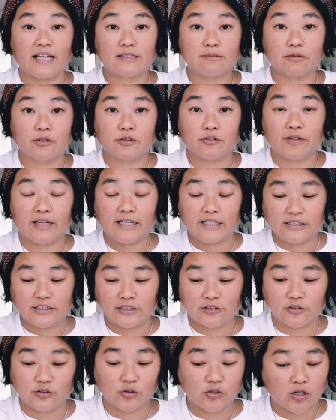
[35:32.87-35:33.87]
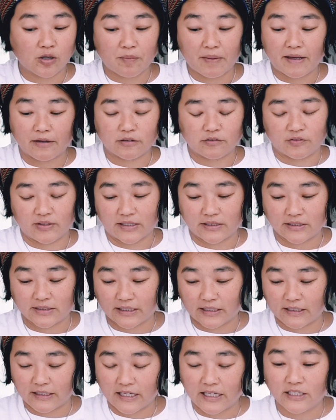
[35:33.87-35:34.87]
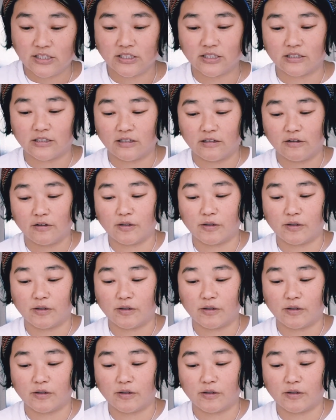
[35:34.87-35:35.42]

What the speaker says: exploration to come out of that stagnation.